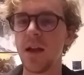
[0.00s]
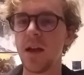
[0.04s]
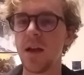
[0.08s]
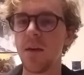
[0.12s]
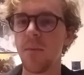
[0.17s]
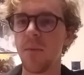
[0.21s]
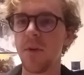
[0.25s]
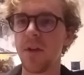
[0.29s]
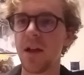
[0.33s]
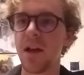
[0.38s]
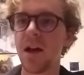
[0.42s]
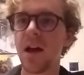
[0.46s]

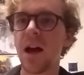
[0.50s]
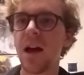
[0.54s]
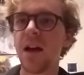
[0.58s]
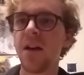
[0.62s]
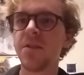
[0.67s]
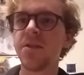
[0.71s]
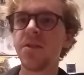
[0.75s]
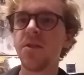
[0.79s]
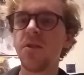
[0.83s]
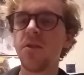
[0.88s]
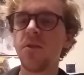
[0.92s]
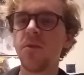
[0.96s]
but I
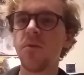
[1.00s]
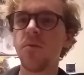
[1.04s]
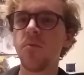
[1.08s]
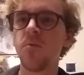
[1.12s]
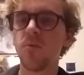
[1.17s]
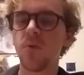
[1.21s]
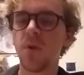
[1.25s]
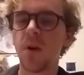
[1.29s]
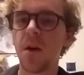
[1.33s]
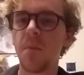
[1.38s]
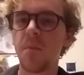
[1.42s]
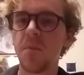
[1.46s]
also
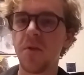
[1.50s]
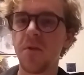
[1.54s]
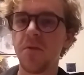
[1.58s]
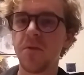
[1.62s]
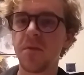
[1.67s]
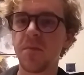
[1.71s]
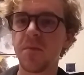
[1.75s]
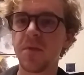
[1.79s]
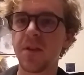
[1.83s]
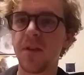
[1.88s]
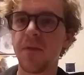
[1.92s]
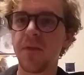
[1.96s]
upload
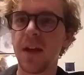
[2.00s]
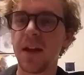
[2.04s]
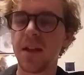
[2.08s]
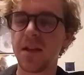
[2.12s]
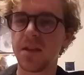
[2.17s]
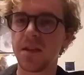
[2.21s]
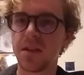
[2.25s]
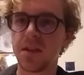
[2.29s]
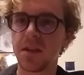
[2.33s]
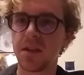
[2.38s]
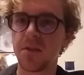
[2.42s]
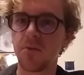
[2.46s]
some stuff
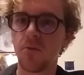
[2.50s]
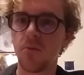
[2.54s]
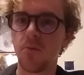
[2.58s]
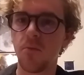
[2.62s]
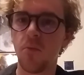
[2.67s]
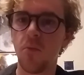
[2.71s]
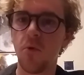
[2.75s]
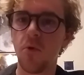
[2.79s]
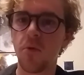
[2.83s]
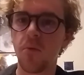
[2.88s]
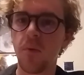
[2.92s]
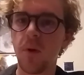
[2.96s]
that's
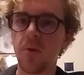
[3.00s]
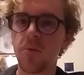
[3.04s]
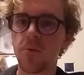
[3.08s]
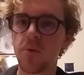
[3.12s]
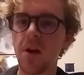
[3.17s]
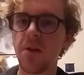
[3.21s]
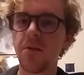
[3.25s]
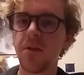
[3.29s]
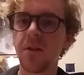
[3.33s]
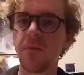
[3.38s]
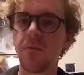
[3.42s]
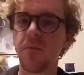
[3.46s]
more well
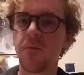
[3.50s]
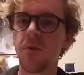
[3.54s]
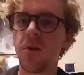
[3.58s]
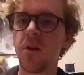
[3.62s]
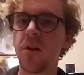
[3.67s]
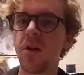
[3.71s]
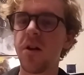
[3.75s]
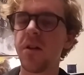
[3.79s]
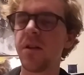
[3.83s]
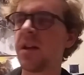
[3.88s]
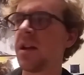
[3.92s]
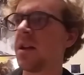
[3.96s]
rounded for all
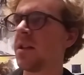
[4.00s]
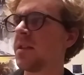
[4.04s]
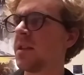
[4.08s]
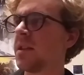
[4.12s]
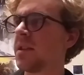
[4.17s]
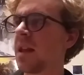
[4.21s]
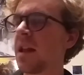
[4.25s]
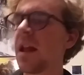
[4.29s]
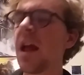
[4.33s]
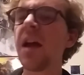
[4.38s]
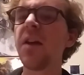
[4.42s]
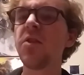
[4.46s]
audiences.
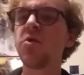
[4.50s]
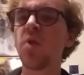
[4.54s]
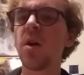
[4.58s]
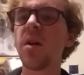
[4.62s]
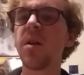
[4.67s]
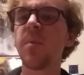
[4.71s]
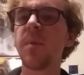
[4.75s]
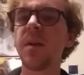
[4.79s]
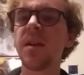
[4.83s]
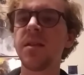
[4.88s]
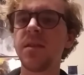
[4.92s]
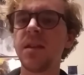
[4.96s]
And I try to
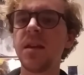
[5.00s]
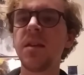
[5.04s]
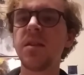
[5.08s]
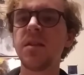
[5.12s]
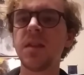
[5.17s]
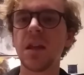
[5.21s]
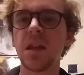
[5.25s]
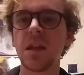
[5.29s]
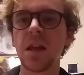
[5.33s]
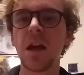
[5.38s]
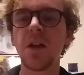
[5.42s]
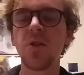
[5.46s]
be
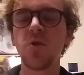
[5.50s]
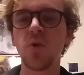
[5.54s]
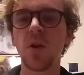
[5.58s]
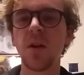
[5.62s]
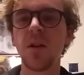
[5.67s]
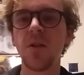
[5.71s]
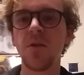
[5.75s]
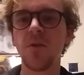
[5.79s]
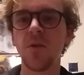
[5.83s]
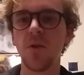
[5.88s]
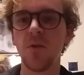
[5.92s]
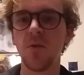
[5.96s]
decent. I try,
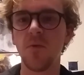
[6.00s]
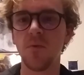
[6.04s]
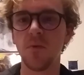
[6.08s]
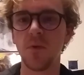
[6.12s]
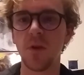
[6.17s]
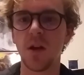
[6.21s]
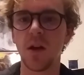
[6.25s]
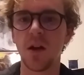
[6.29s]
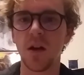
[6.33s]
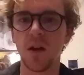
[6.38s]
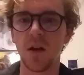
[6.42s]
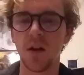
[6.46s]
you know,
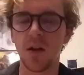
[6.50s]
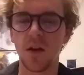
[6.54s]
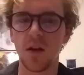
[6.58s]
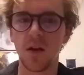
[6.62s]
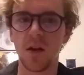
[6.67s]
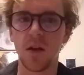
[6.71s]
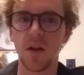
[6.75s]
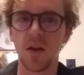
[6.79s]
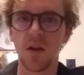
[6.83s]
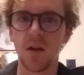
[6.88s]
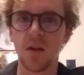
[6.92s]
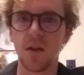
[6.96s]

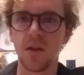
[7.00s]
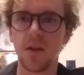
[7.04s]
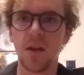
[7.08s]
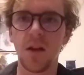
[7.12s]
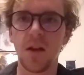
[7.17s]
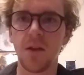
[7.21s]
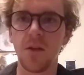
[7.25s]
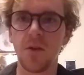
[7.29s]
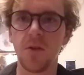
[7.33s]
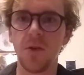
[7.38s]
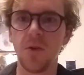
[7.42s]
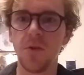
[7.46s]
not
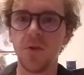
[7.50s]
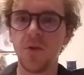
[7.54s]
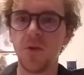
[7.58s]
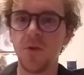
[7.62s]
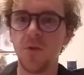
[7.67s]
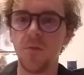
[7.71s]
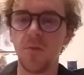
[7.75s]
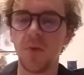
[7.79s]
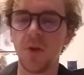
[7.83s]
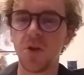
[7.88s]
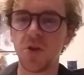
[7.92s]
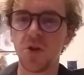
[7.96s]
include too
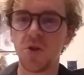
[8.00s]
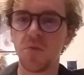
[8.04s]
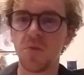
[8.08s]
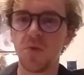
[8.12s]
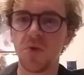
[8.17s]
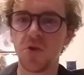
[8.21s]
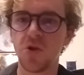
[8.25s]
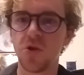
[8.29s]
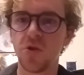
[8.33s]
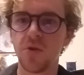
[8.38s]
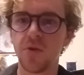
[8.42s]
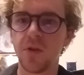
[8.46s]
much
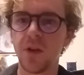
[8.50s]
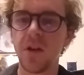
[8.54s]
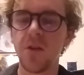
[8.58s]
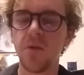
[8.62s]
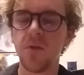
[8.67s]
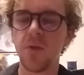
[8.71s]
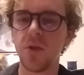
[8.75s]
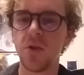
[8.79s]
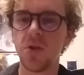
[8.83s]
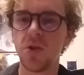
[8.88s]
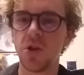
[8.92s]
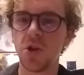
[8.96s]
mature
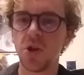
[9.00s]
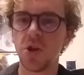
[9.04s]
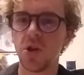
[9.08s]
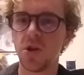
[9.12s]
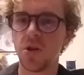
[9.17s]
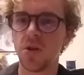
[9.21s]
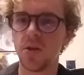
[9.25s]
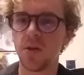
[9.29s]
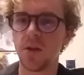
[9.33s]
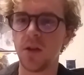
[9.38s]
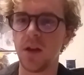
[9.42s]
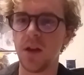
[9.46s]
language
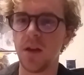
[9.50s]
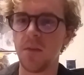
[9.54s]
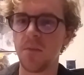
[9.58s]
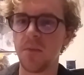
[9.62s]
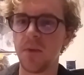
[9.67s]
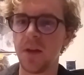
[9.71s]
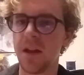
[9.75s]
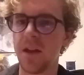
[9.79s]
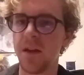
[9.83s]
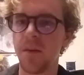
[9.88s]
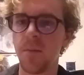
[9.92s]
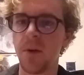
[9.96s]
in
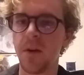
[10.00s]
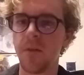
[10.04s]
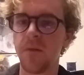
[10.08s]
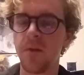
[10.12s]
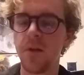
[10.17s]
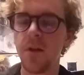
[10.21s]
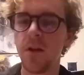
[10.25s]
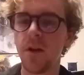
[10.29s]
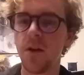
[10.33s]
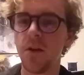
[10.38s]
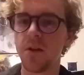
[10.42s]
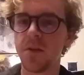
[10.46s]
any of my
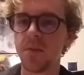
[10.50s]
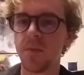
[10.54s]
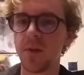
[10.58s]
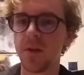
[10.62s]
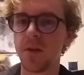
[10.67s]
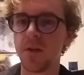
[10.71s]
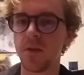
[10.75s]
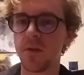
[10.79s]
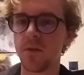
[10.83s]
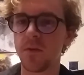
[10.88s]
videos, but